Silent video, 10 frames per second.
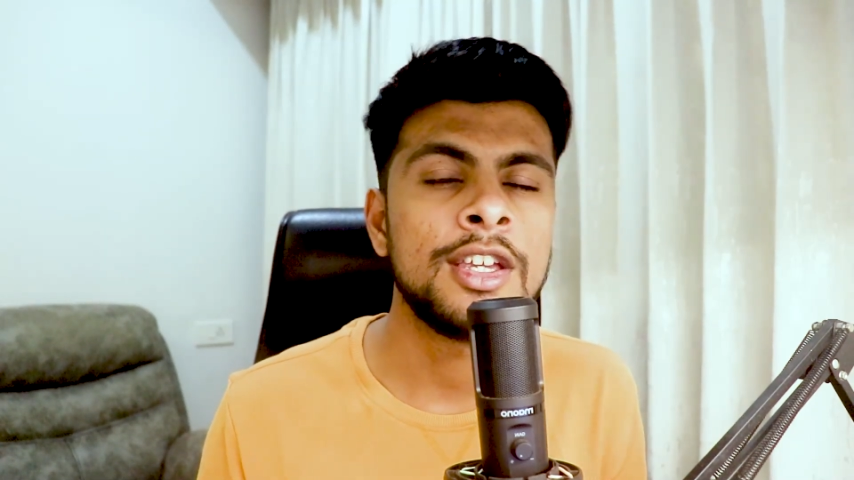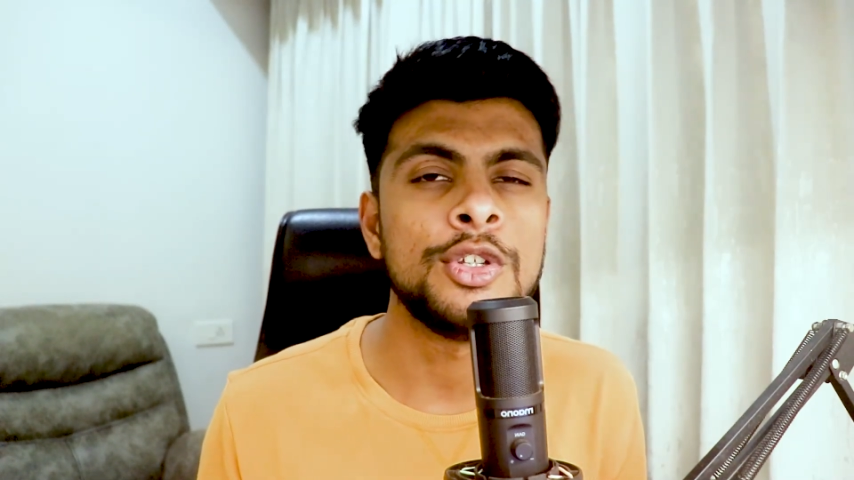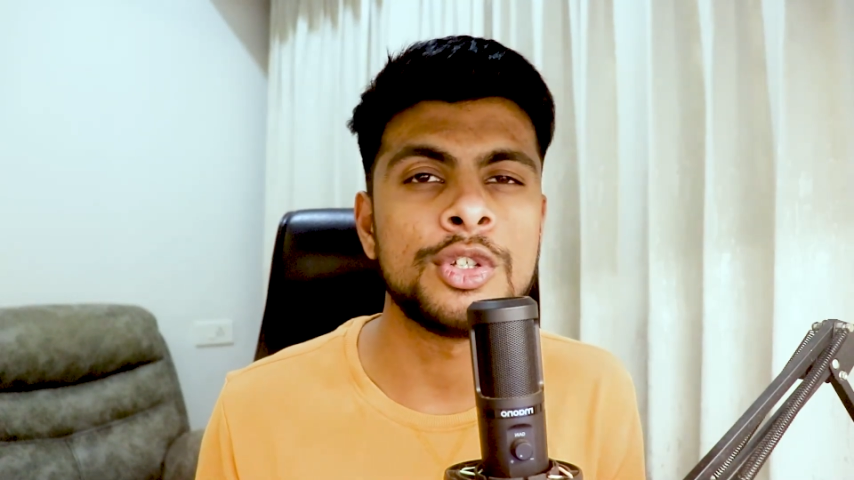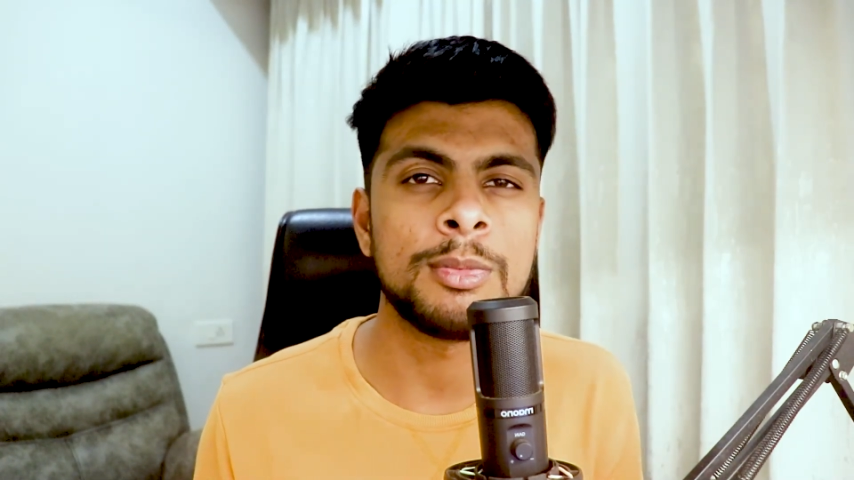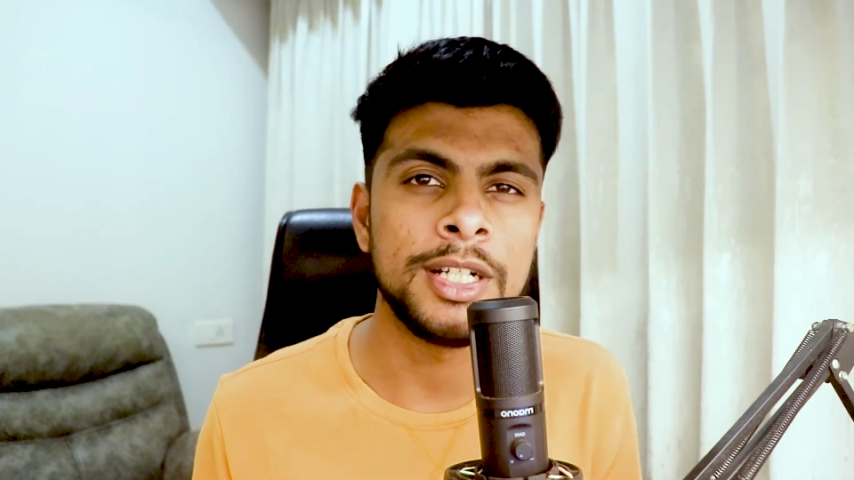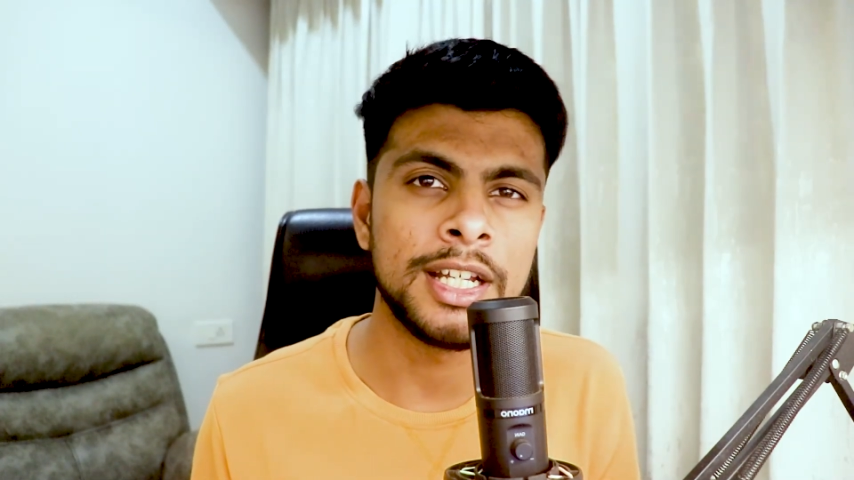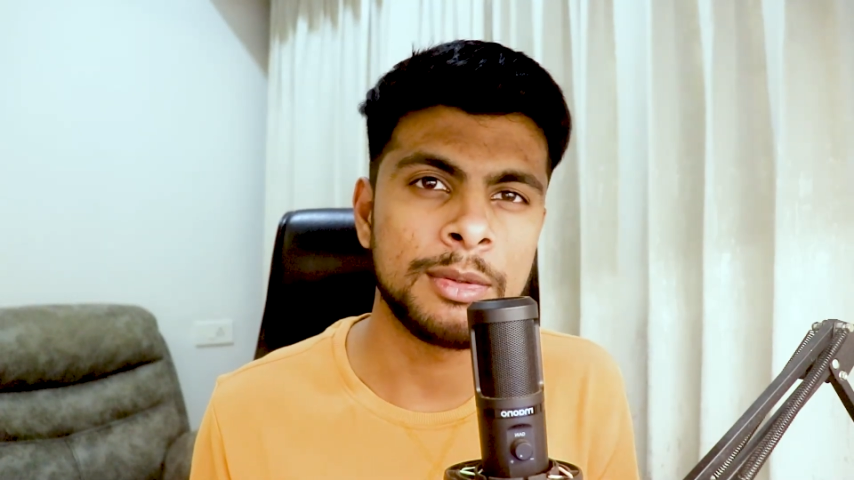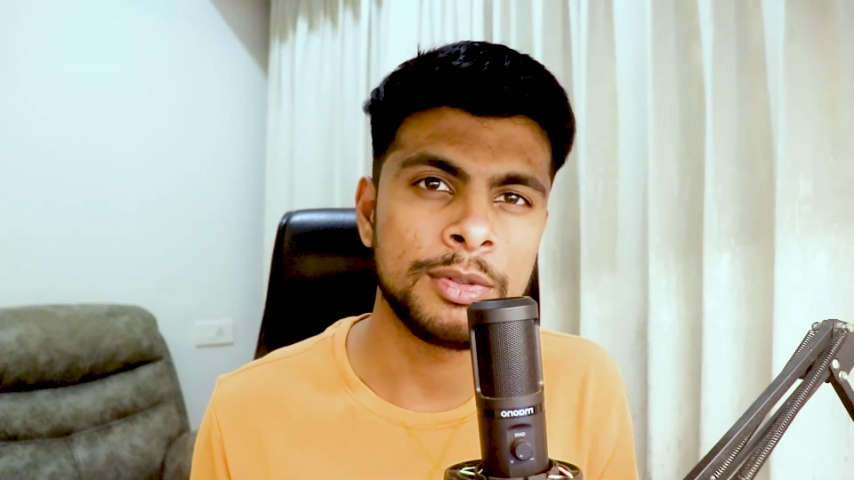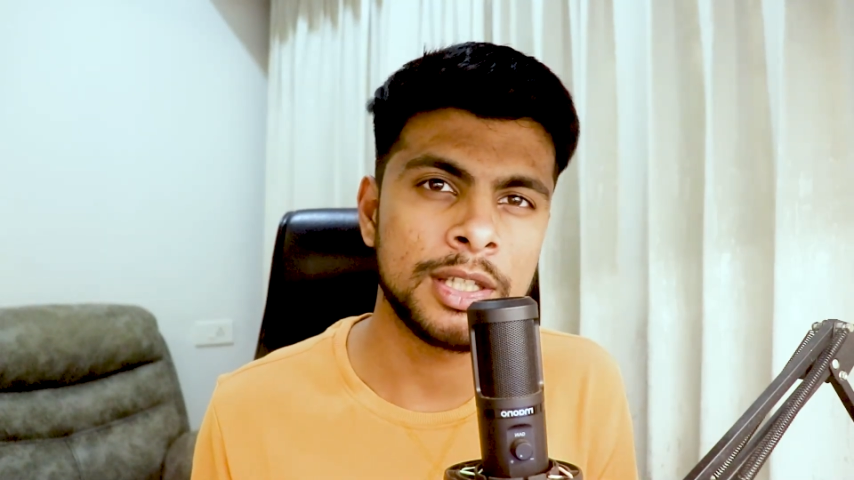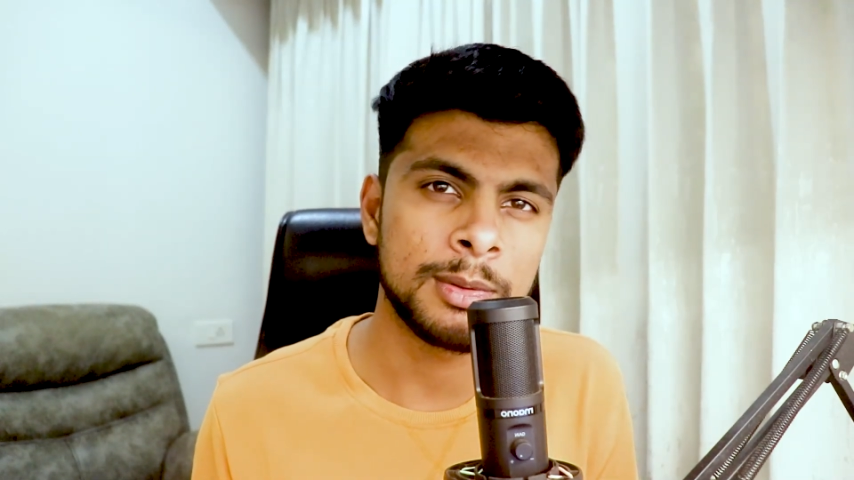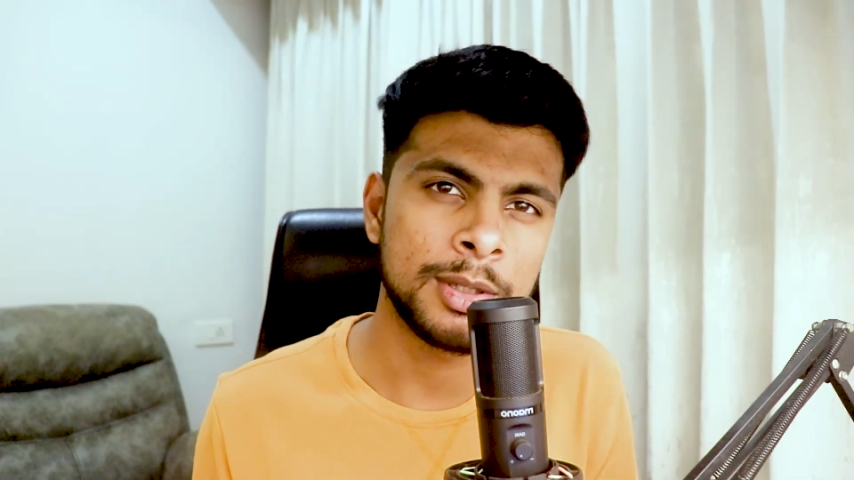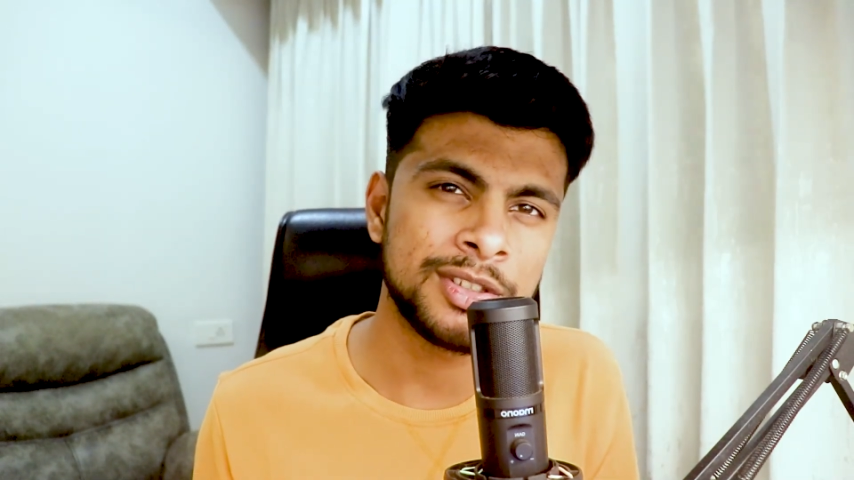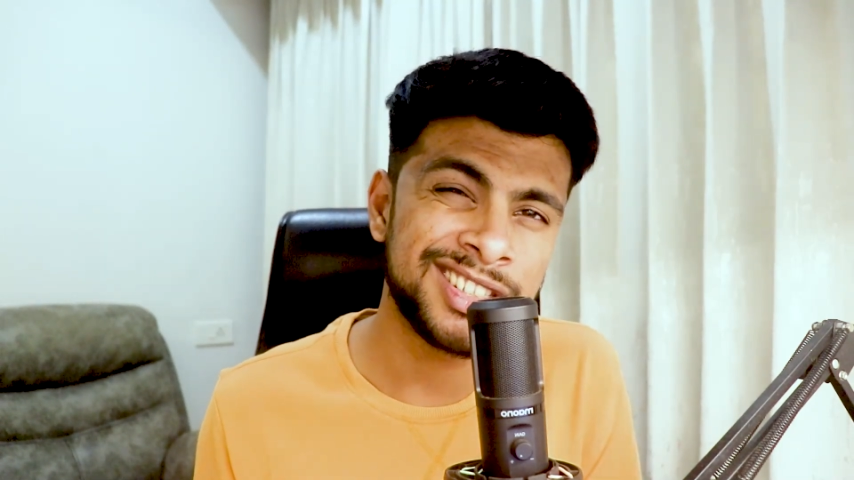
you should be done with about